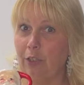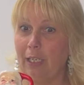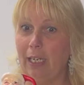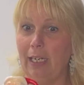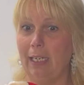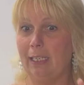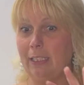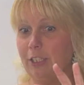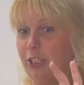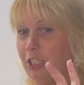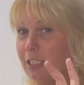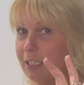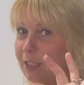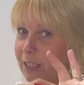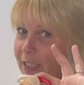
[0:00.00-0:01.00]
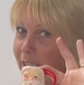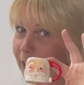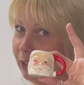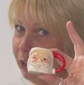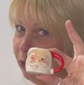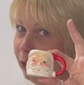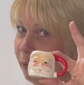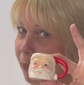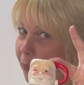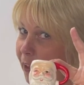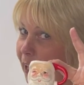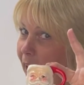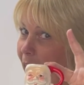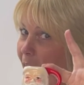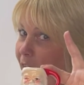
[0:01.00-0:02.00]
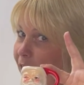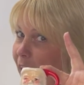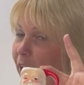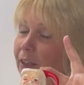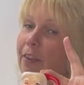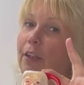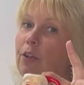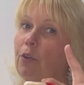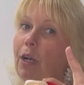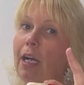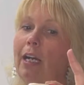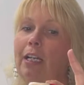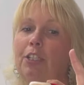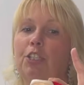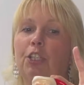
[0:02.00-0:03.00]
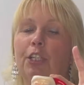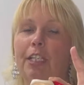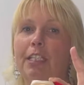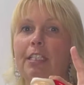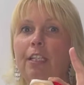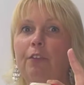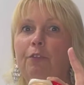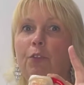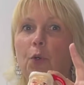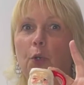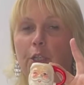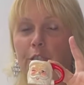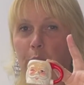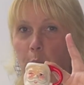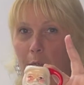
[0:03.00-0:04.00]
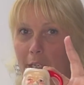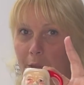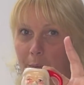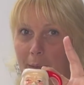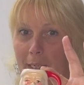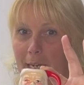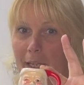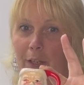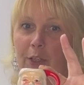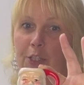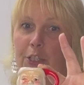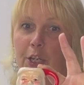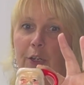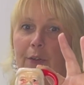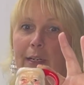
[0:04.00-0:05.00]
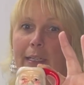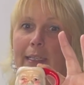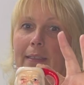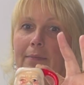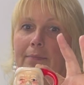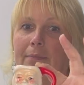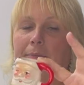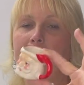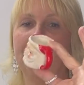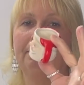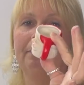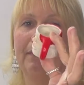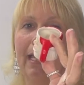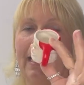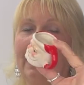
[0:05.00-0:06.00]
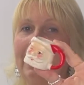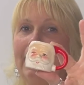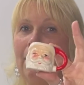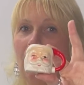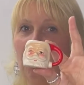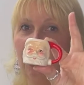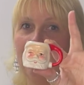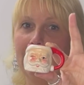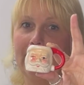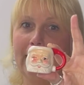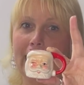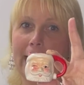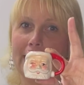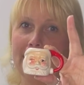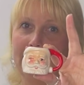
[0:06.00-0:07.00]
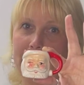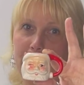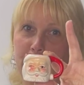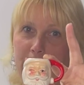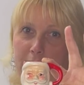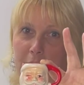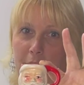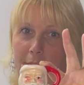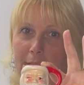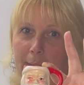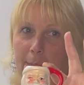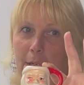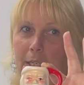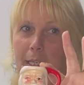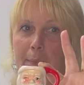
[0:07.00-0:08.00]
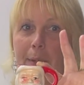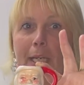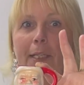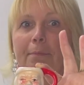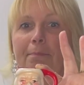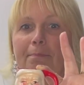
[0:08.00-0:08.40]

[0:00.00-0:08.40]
guy, just this little thing I found in the garage, listed for $23 already. And he already has interest on him on eBay.